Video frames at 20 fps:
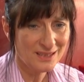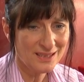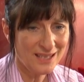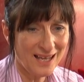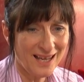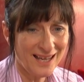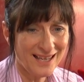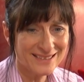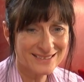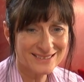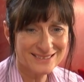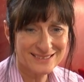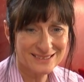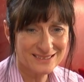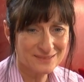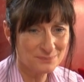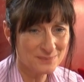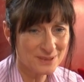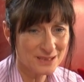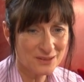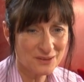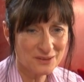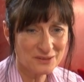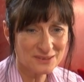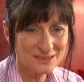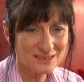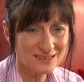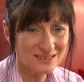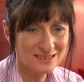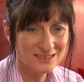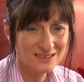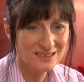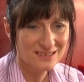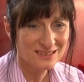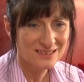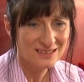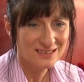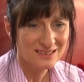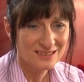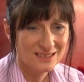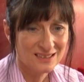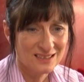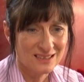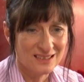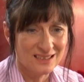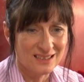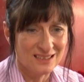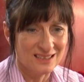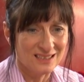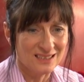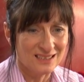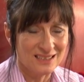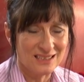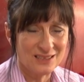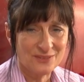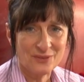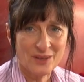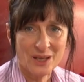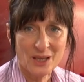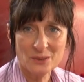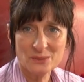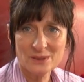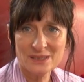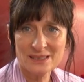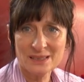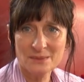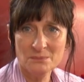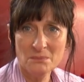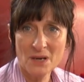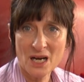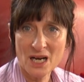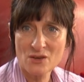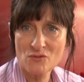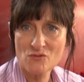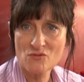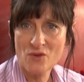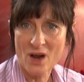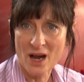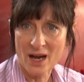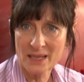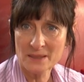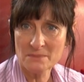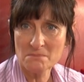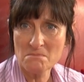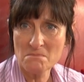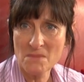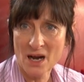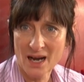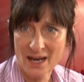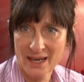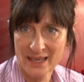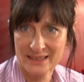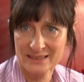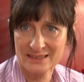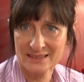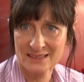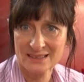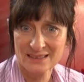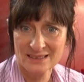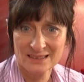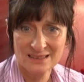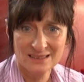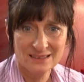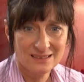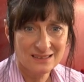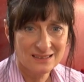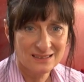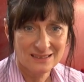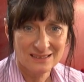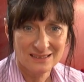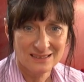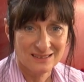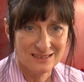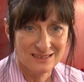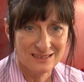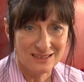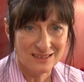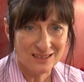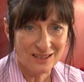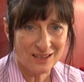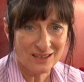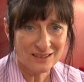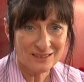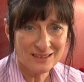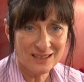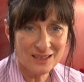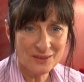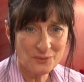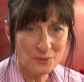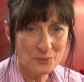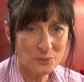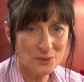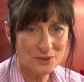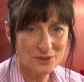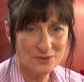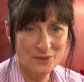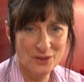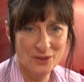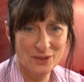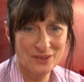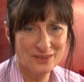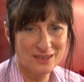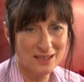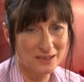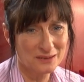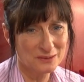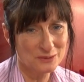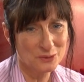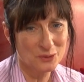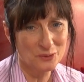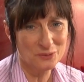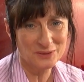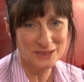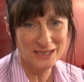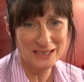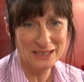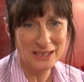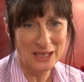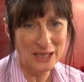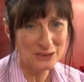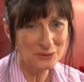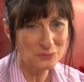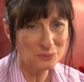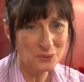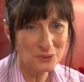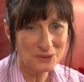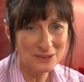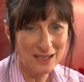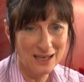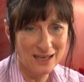Yes, because if I was in my right mind, I never would have hurt that lovely lad, would